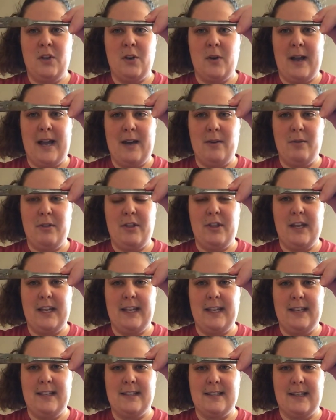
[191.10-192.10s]
how
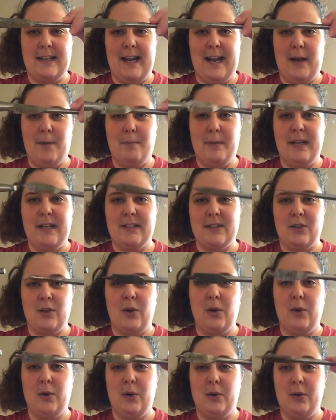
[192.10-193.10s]
thick is it? How big is the
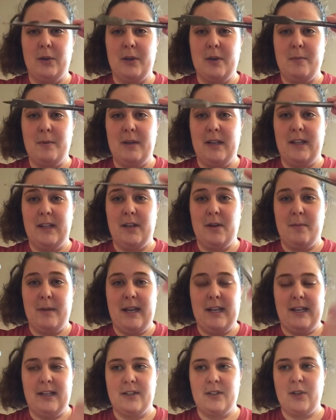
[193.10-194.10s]
hole going to be that you're
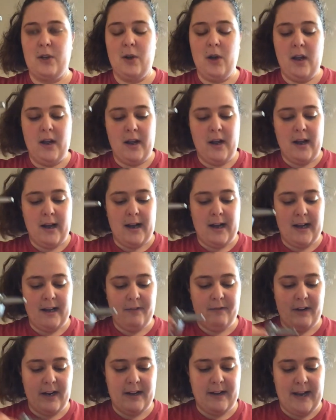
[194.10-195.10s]
making? So I
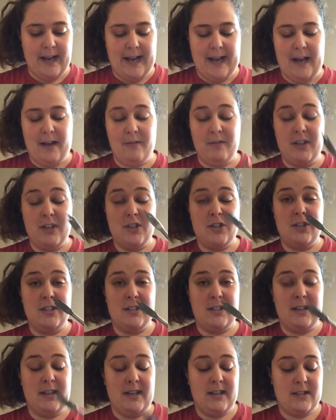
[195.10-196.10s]
find a 1/2 inch
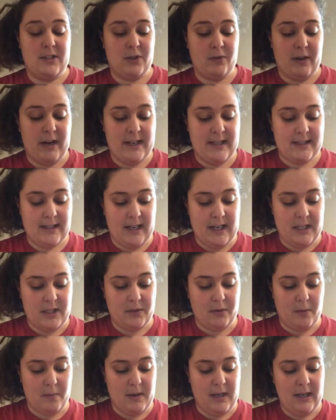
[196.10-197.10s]
is the right size
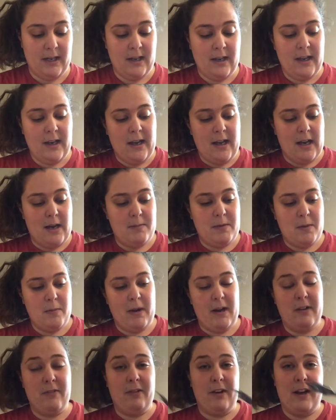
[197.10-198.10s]
for me. You
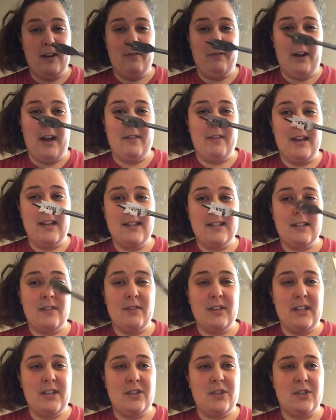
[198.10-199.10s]
might find 5/8 of
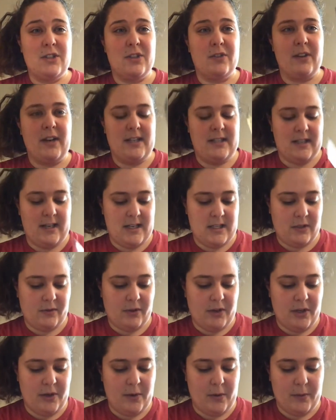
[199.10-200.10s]
an inch is the right size
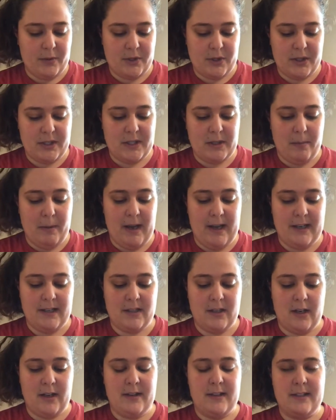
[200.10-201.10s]
for you. It will just
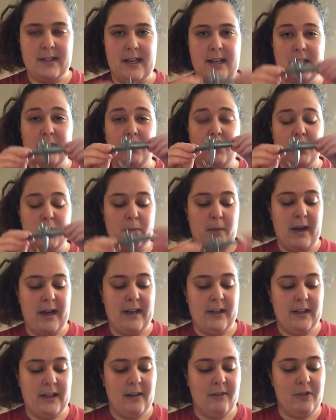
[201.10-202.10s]
depend on the size of your
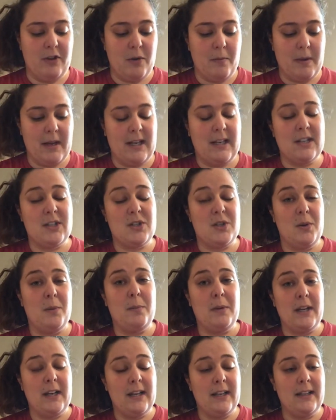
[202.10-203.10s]
spile. If you make it too
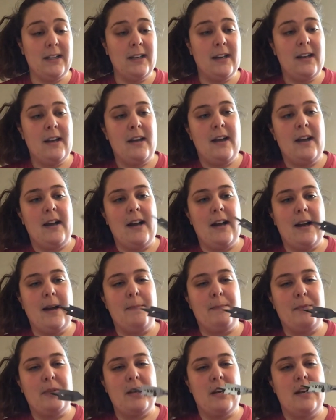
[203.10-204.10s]
big,
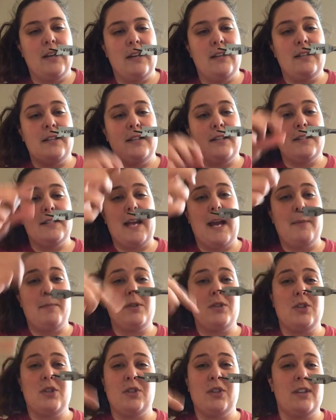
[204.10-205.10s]
the sap
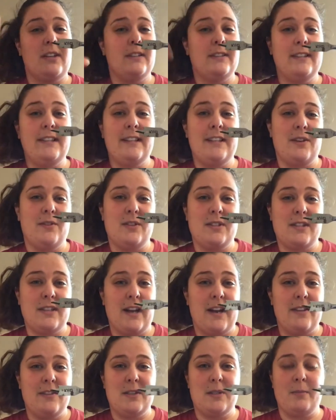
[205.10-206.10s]
is just going to leak out the
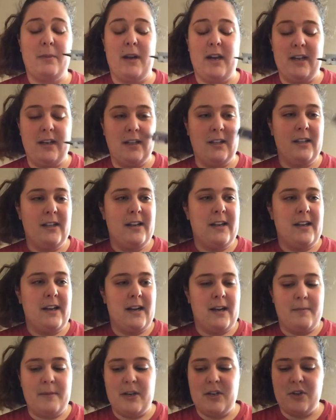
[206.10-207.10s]
side of the spile,
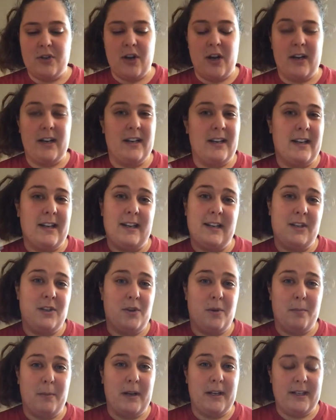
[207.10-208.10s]
and you're not going to get it in
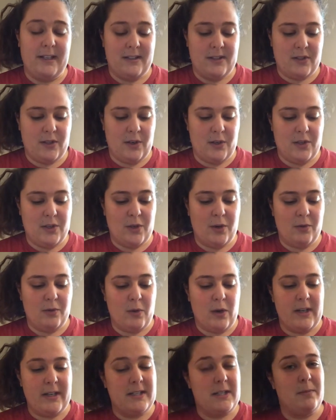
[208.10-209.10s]
your bucket. So you don't
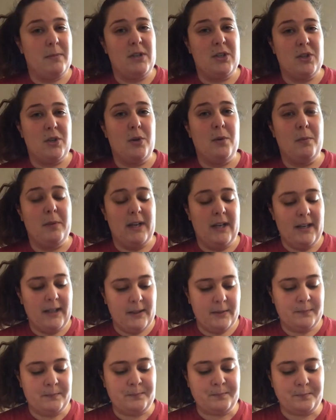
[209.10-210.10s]
want it to be too
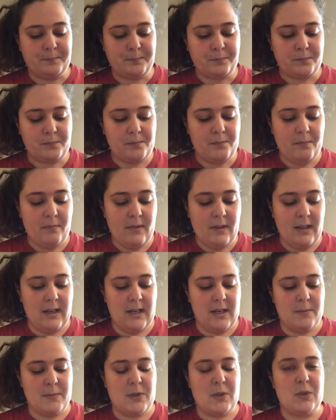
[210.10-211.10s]
big.
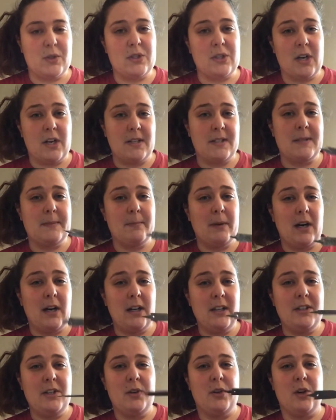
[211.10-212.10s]
So start
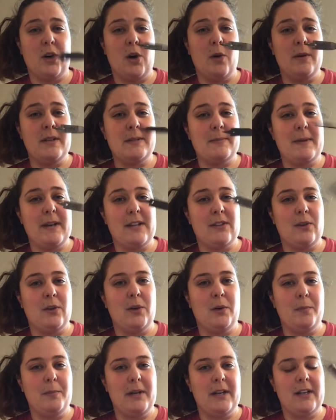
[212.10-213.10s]
small, and you can always make the
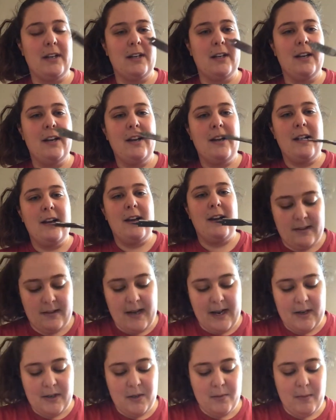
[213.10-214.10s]
hole bigger.
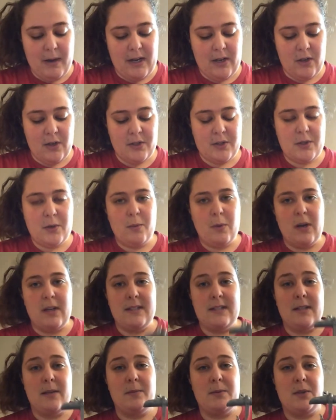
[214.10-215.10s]
Now you might also
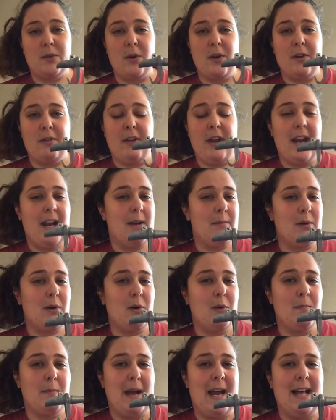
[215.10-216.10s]
want some sort of hammer
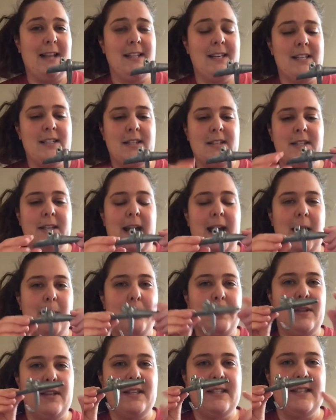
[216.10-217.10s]
or mallet to
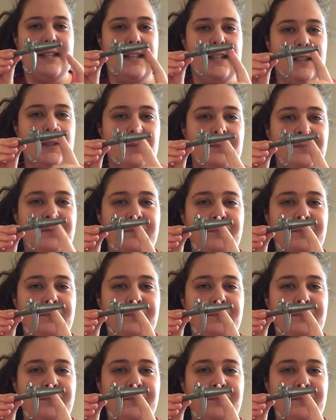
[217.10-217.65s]
tap this in